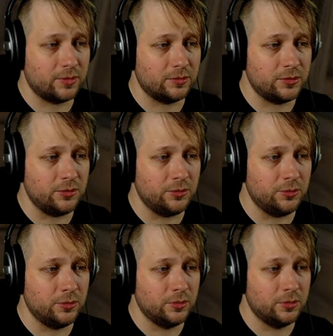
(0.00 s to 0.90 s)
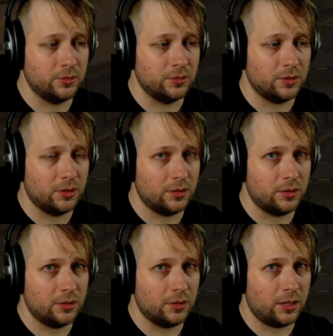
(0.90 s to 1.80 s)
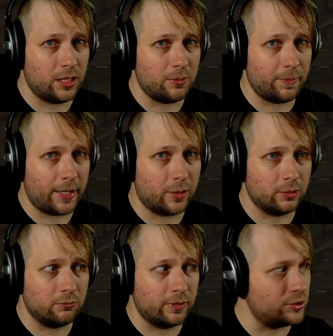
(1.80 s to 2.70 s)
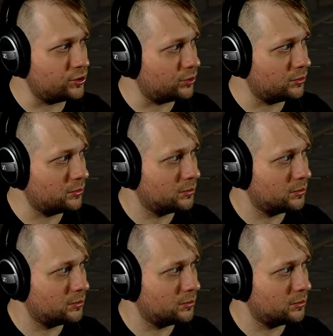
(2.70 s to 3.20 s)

Dude, I'm a Power Ranger.